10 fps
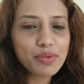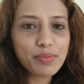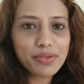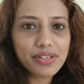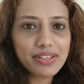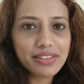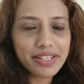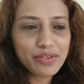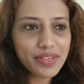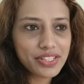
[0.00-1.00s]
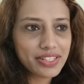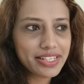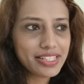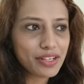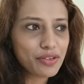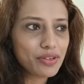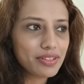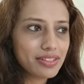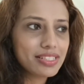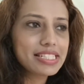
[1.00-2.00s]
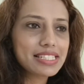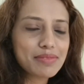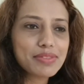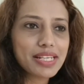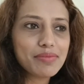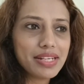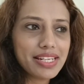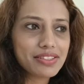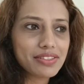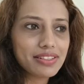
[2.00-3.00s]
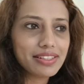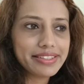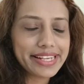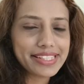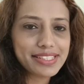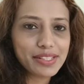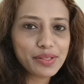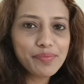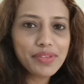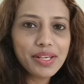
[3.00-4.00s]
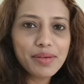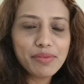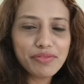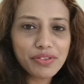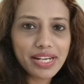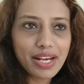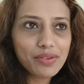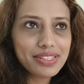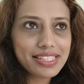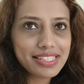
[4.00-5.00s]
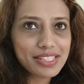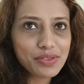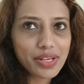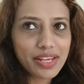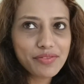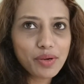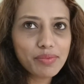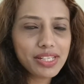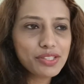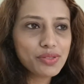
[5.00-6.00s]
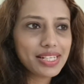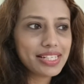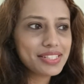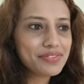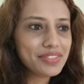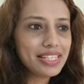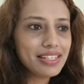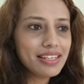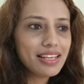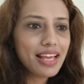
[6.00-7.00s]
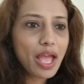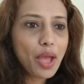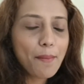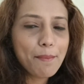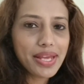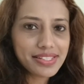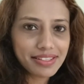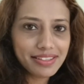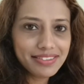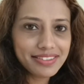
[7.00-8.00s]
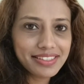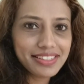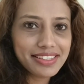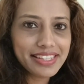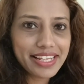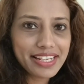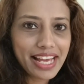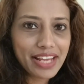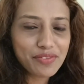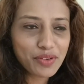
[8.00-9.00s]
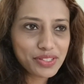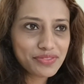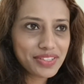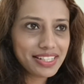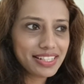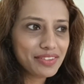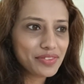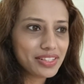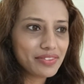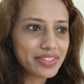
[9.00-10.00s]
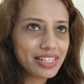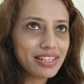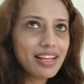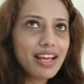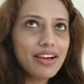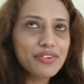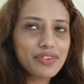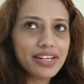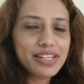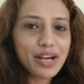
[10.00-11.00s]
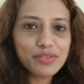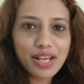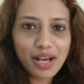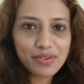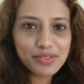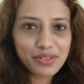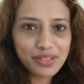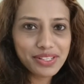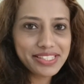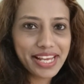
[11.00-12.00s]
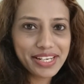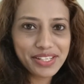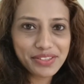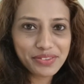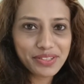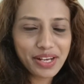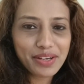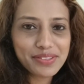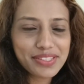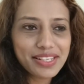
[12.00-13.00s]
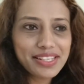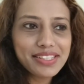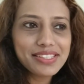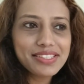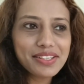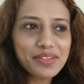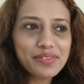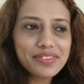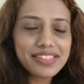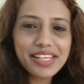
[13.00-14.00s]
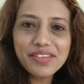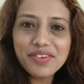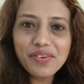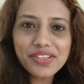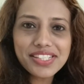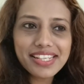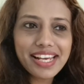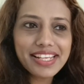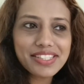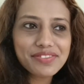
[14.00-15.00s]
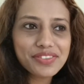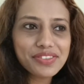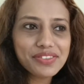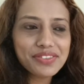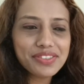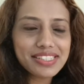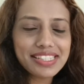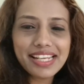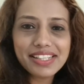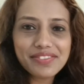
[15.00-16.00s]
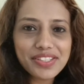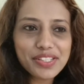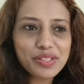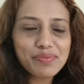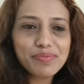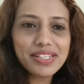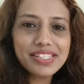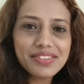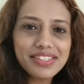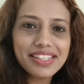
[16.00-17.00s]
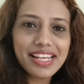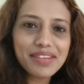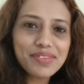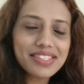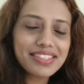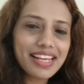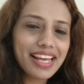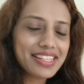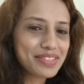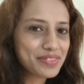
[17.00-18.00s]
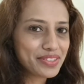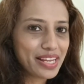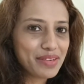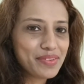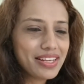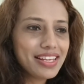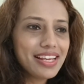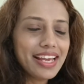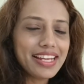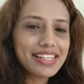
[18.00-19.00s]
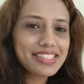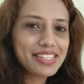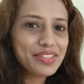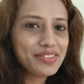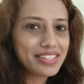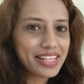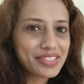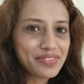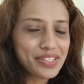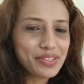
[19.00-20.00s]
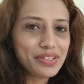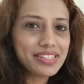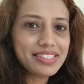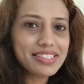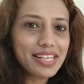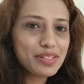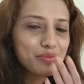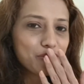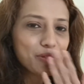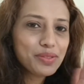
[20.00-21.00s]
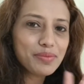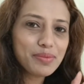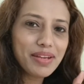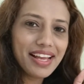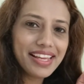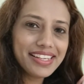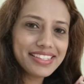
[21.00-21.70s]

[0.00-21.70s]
doing a proper renovation and decor sometime later next year but for now this is okay for me to at least feel better than I was feeling with a very rundown house a 10 year old house so thank you for watching guys if you did like the video please hit the like button and subscribe and I'll see you in the next video until then bye